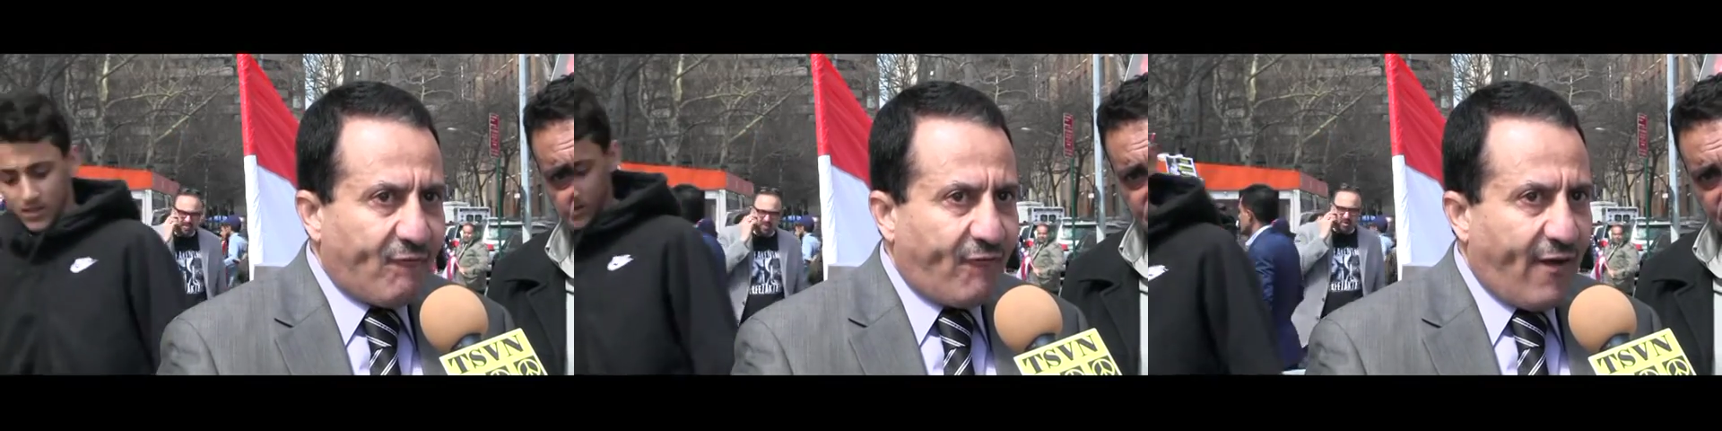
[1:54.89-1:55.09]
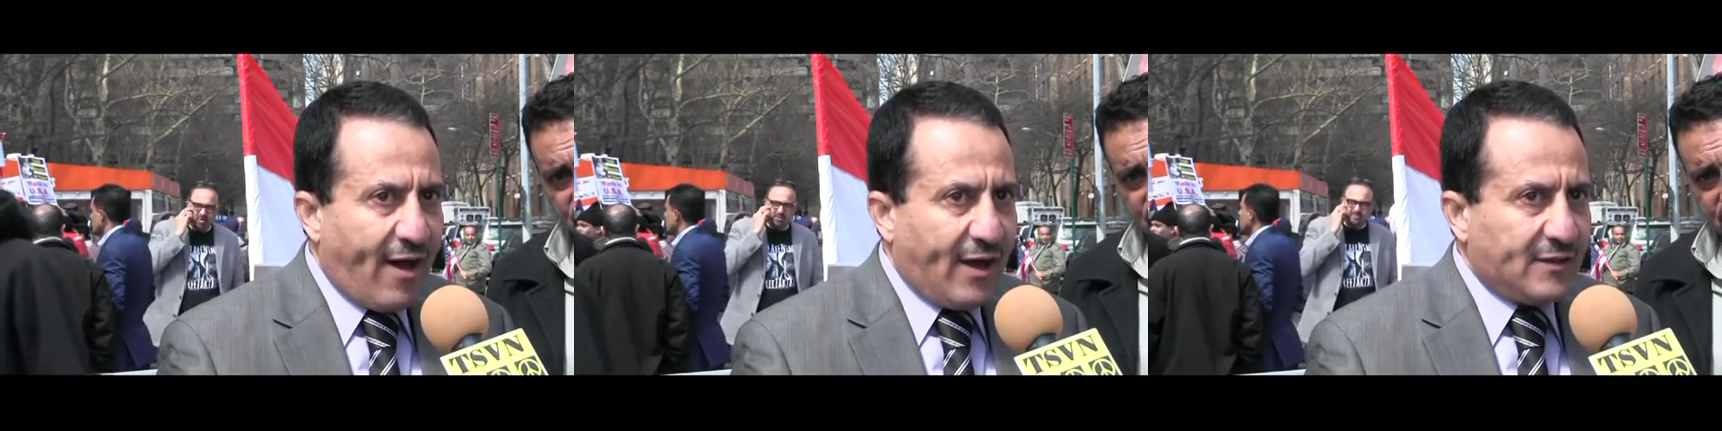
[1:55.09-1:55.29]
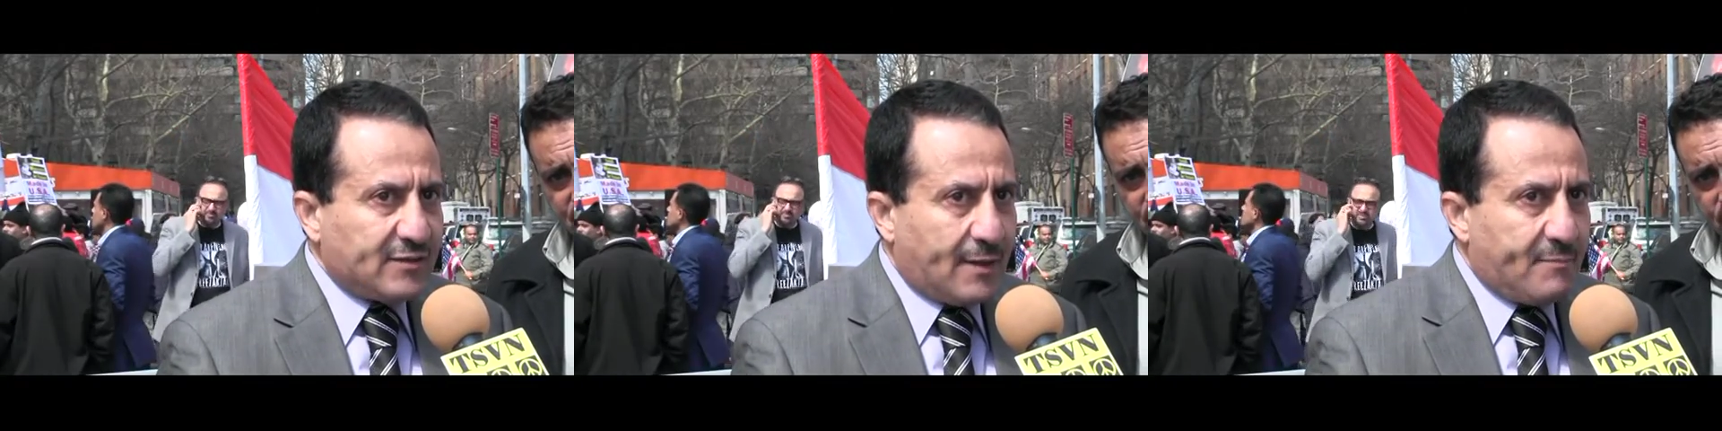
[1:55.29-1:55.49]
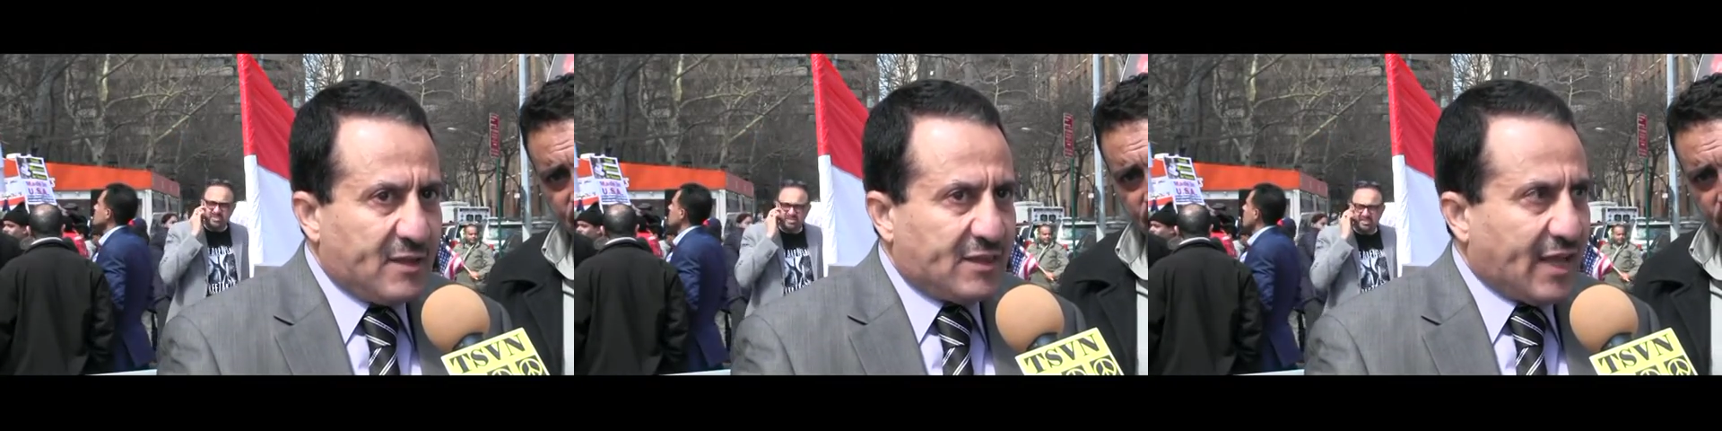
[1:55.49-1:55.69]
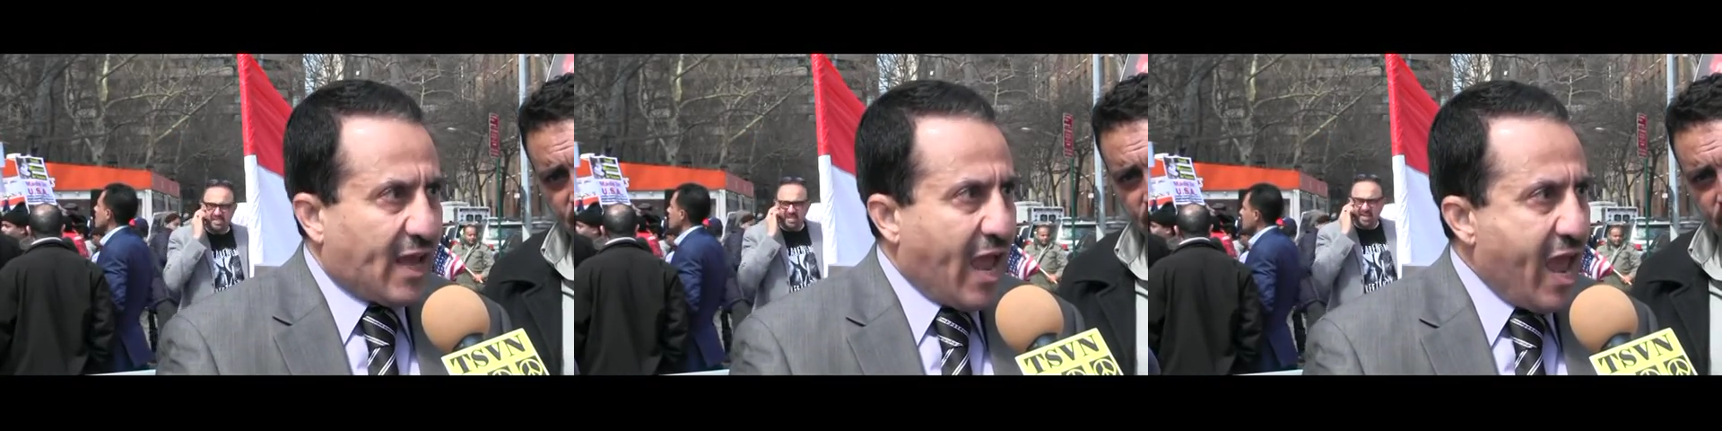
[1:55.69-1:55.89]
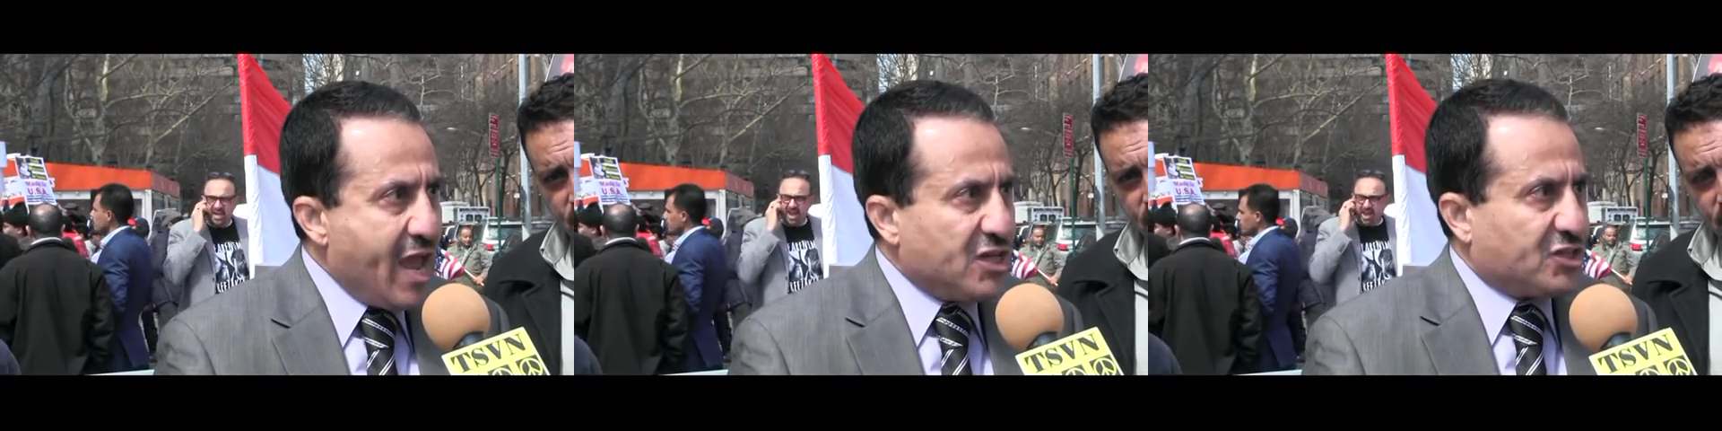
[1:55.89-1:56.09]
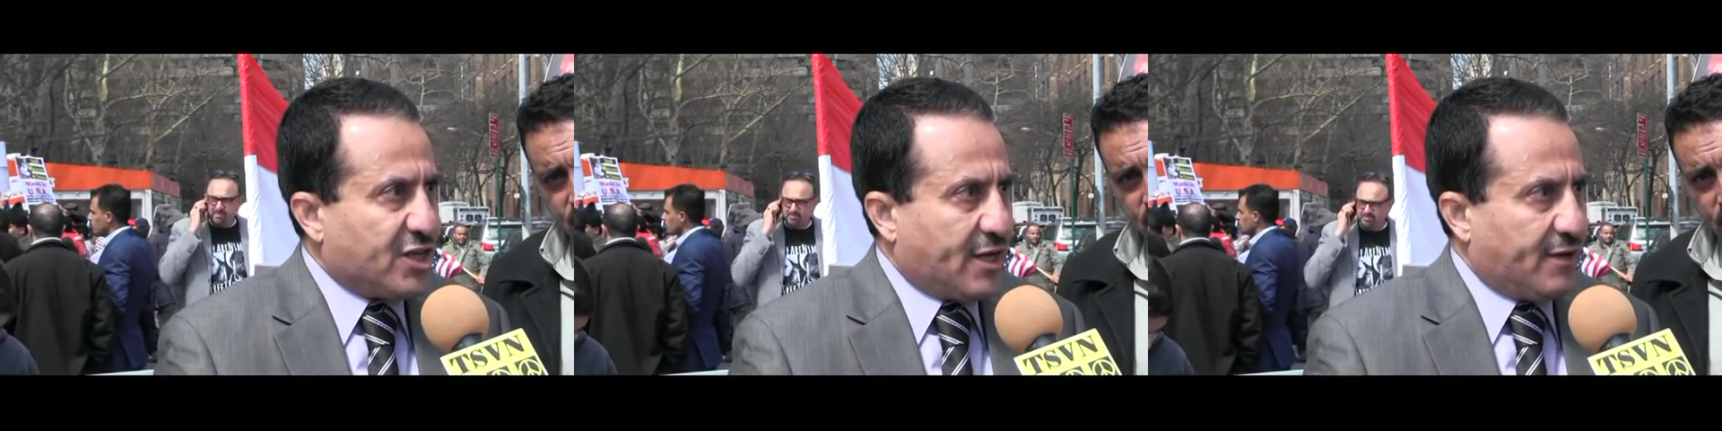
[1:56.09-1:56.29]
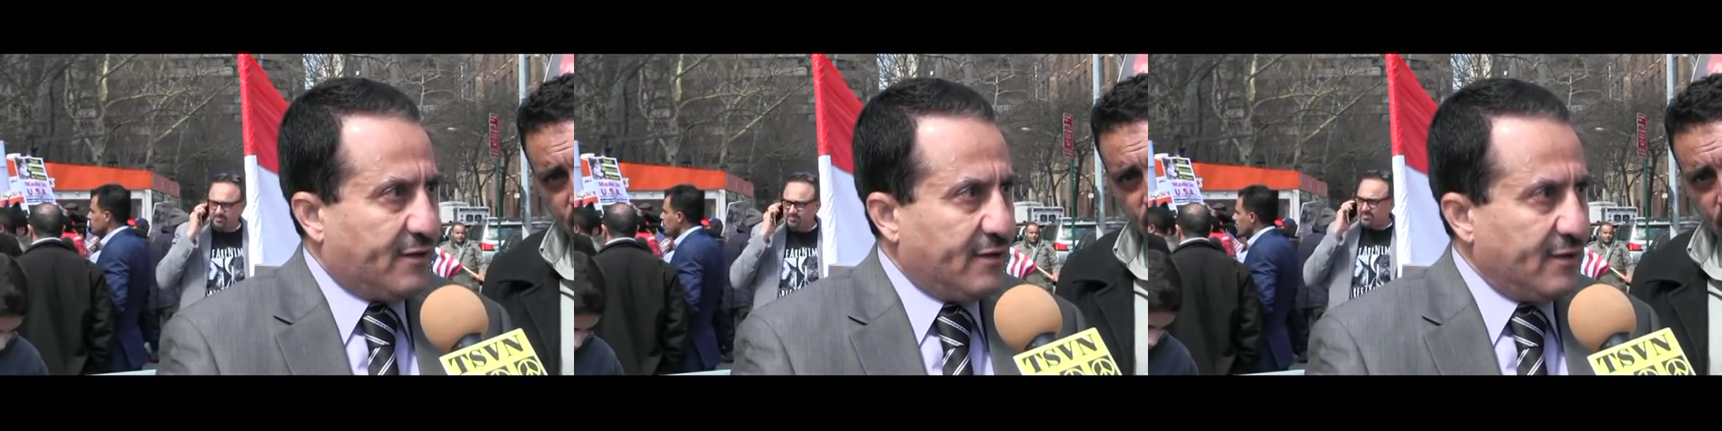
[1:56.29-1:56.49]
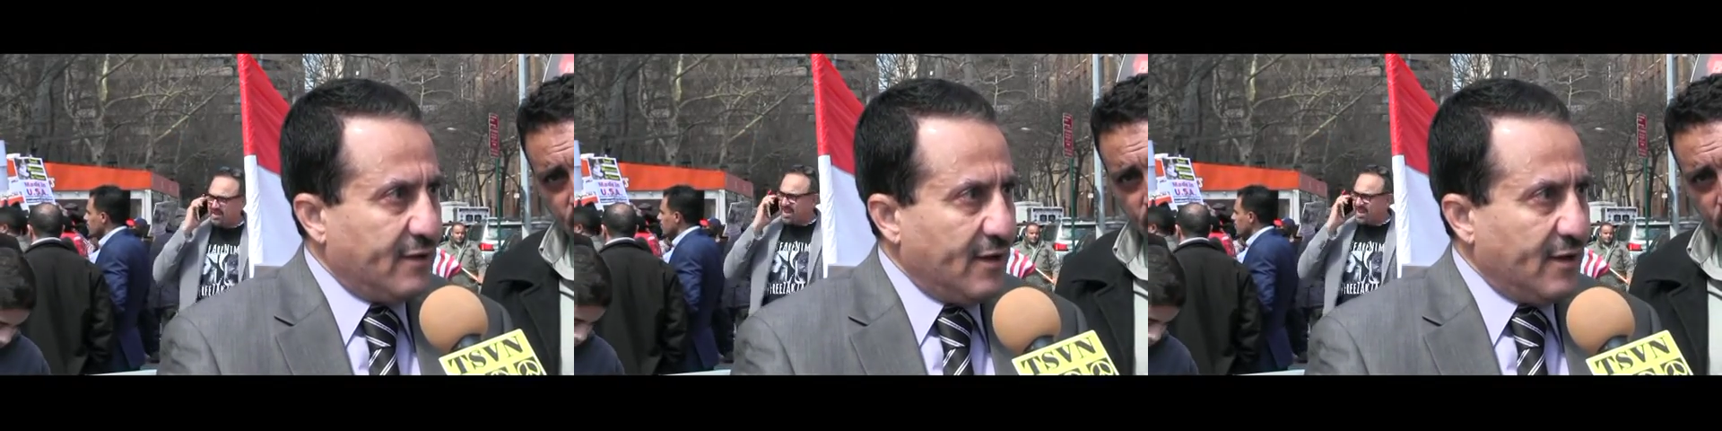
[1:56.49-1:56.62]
find the medication.